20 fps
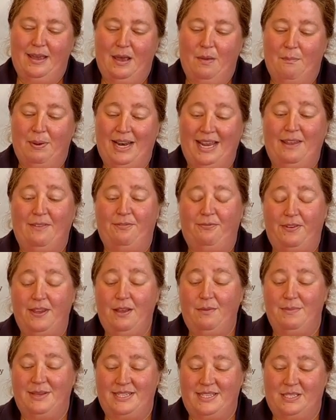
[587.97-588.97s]
But I can
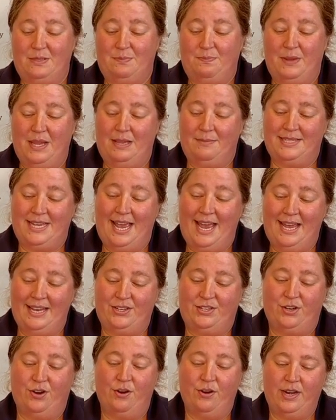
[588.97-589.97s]
feel Mrs. Beam's
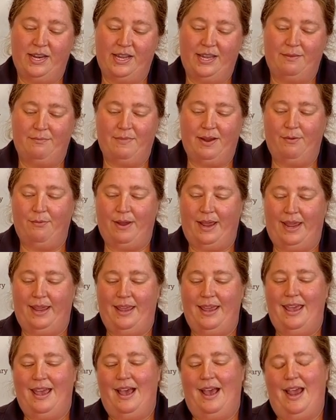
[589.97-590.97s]
head turning in my way.
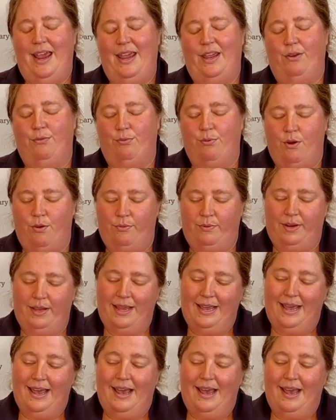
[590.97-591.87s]
I groan.